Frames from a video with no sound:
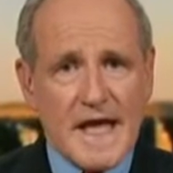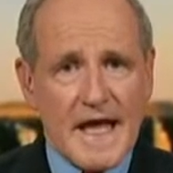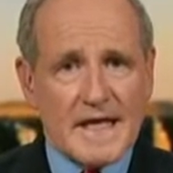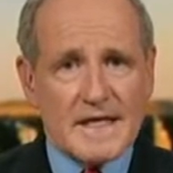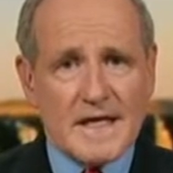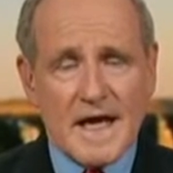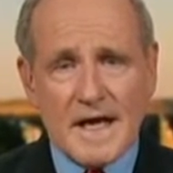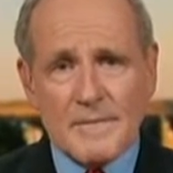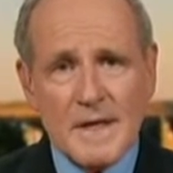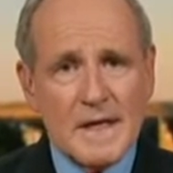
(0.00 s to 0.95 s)
ahead of
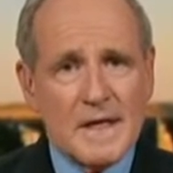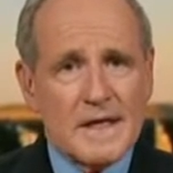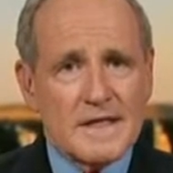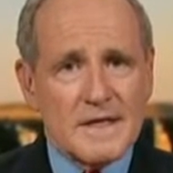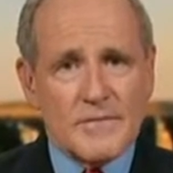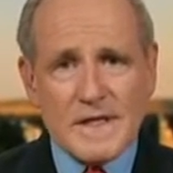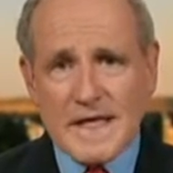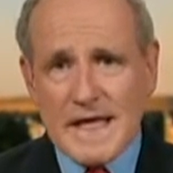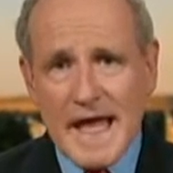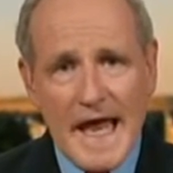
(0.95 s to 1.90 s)
time, you
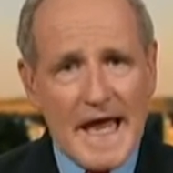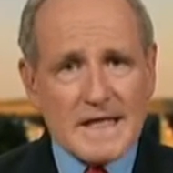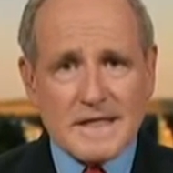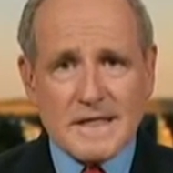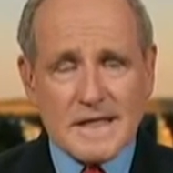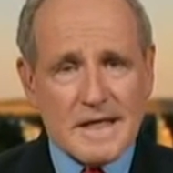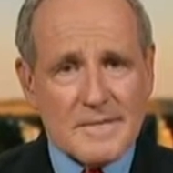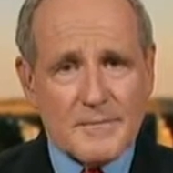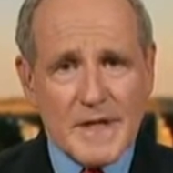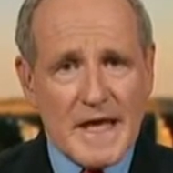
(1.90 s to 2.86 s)
really can't
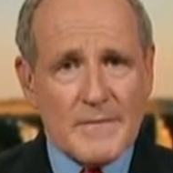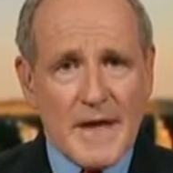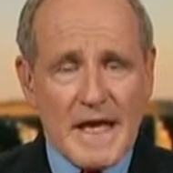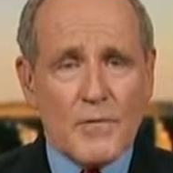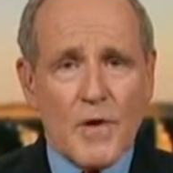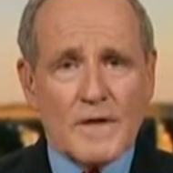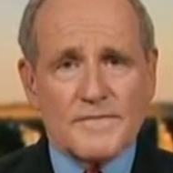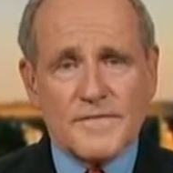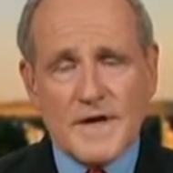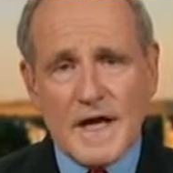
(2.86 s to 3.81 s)
blame
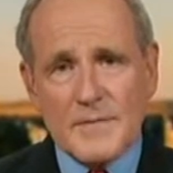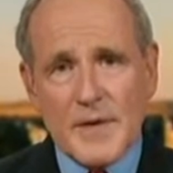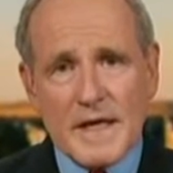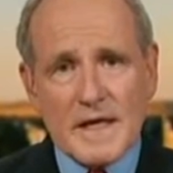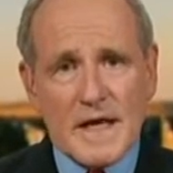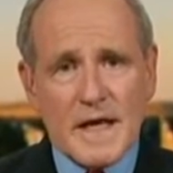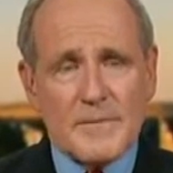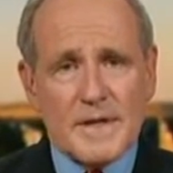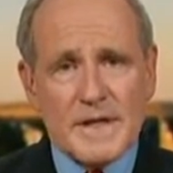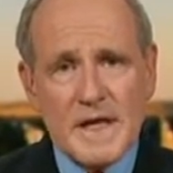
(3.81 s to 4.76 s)
anyone for not picking it
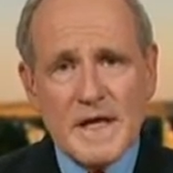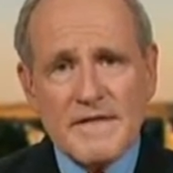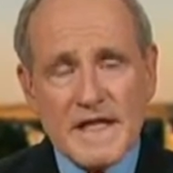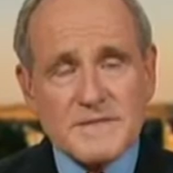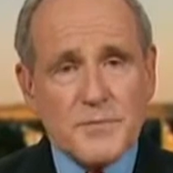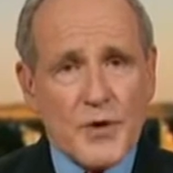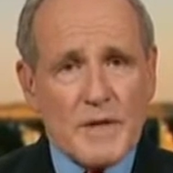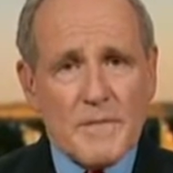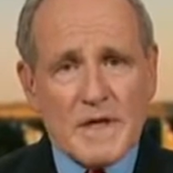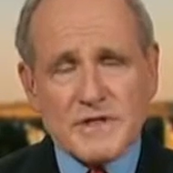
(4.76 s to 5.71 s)
up. And that's
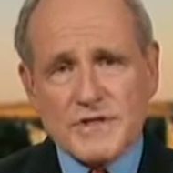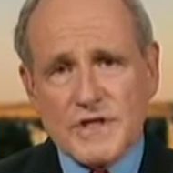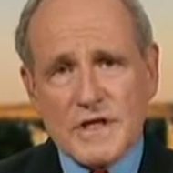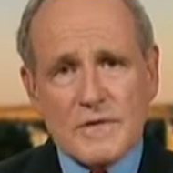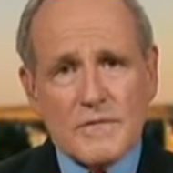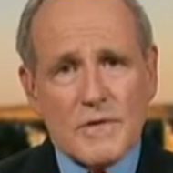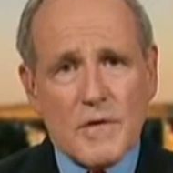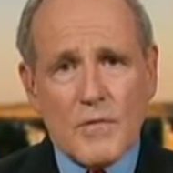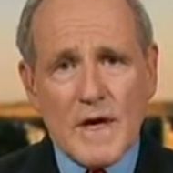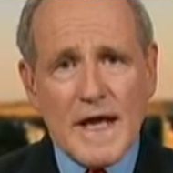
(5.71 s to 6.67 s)
pretty much
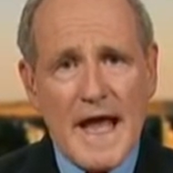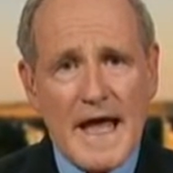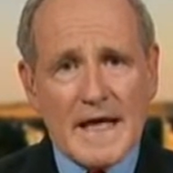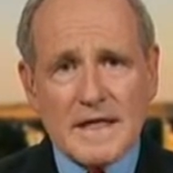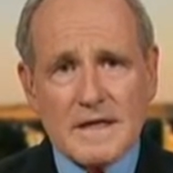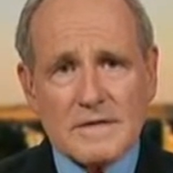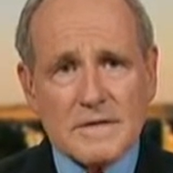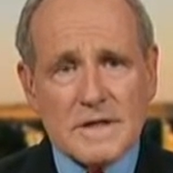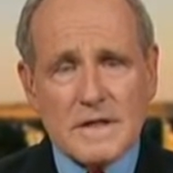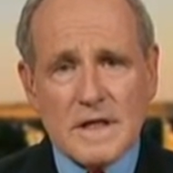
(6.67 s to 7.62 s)
what we had here.
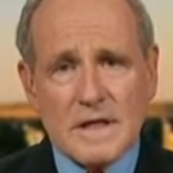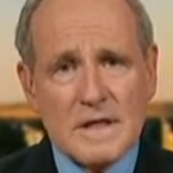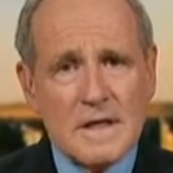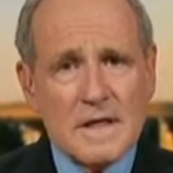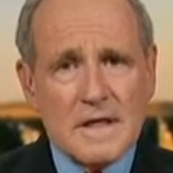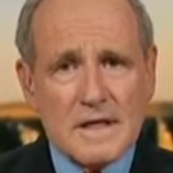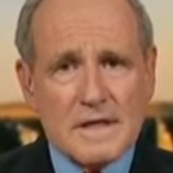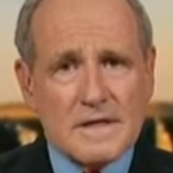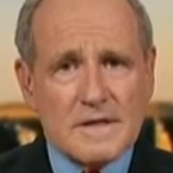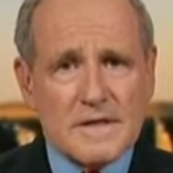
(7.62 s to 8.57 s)
The
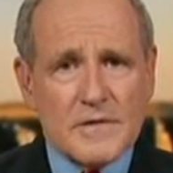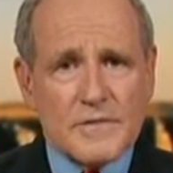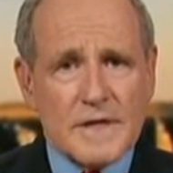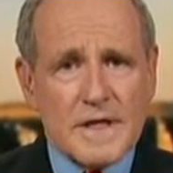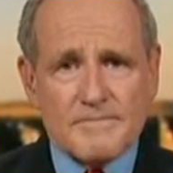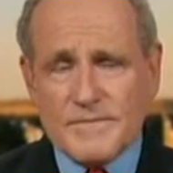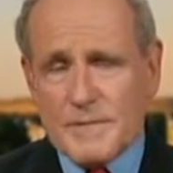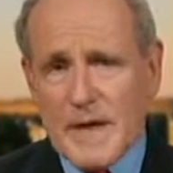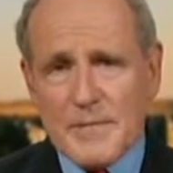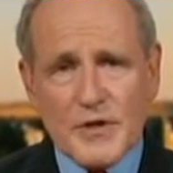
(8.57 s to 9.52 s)

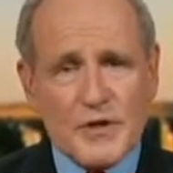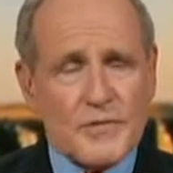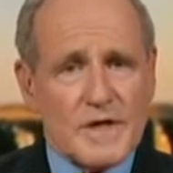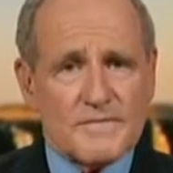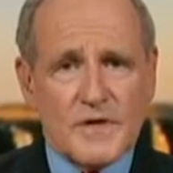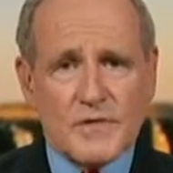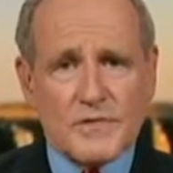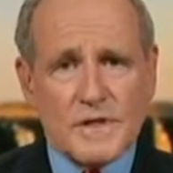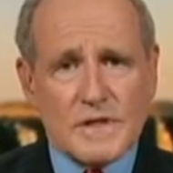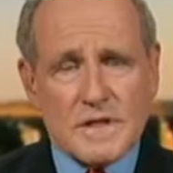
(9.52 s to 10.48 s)
people you
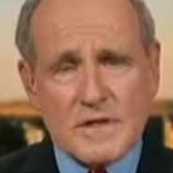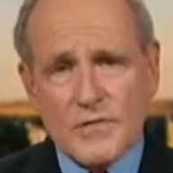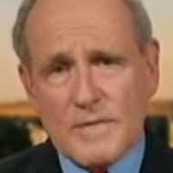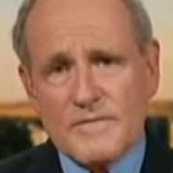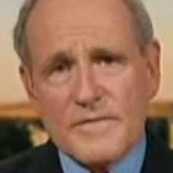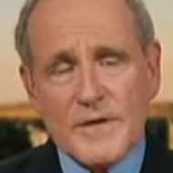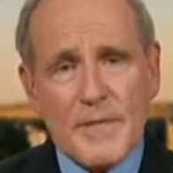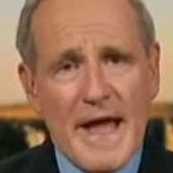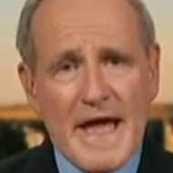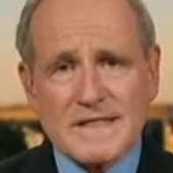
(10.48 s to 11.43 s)
interviewed that knew him from the
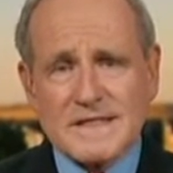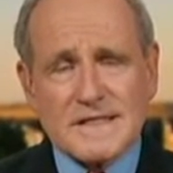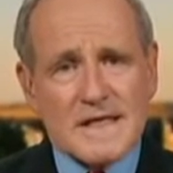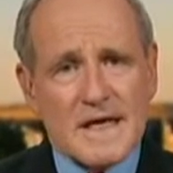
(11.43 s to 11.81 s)
past